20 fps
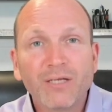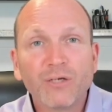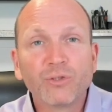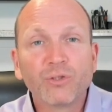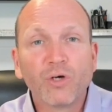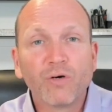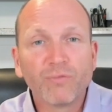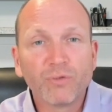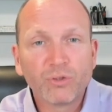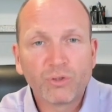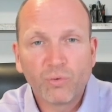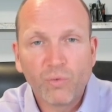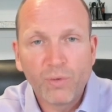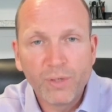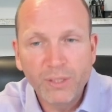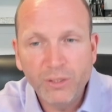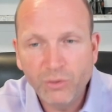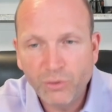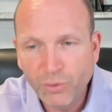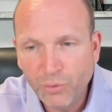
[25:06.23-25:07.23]
there's over
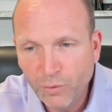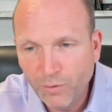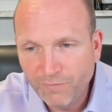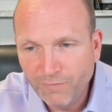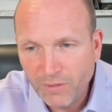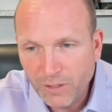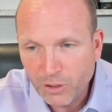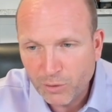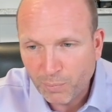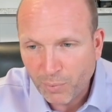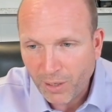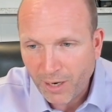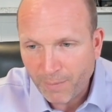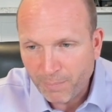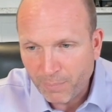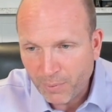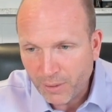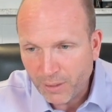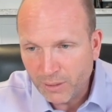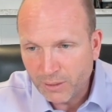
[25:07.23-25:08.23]
22 of these
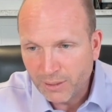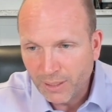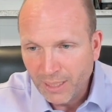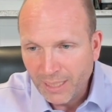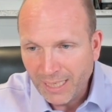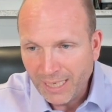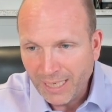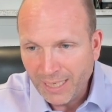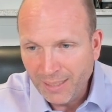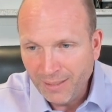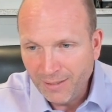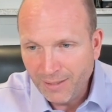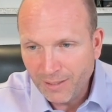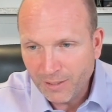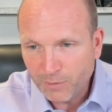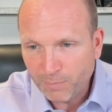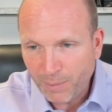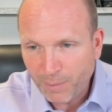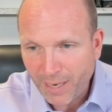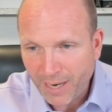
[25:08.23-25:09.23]
properties in
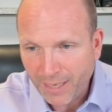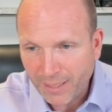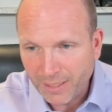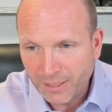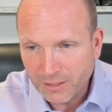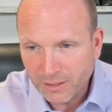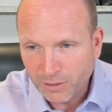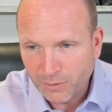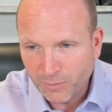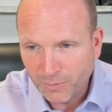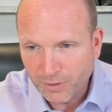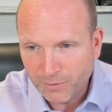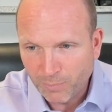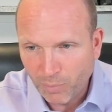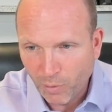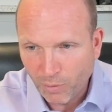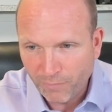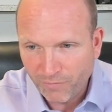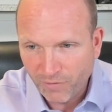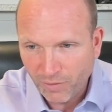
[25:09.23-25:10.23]
this package, this
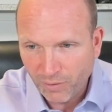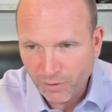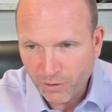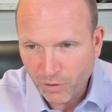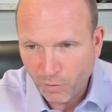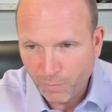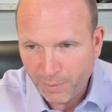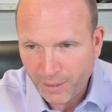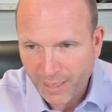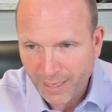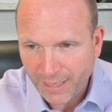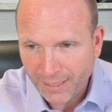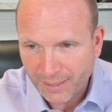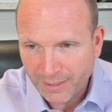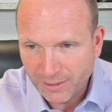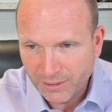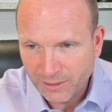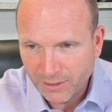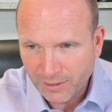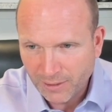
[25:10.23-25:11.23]
portfolio
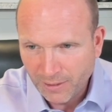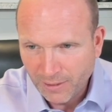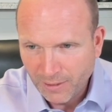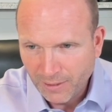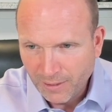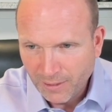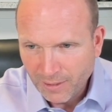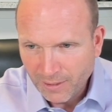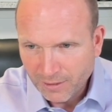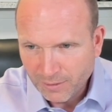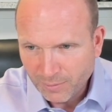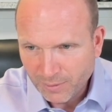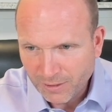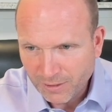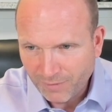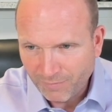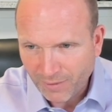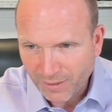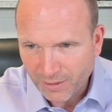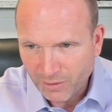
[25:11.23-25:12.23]
package. Let's
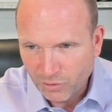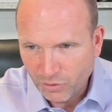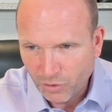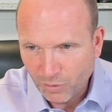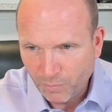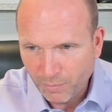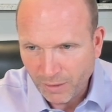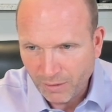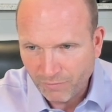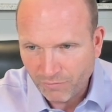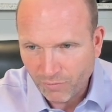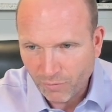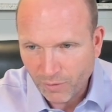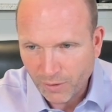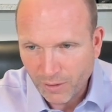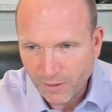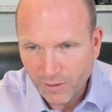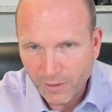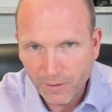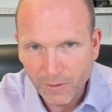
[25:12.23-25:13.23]
see if I can zoom in for
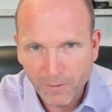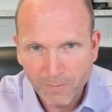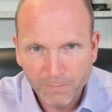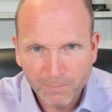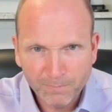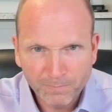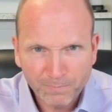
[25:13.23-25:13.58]
you here.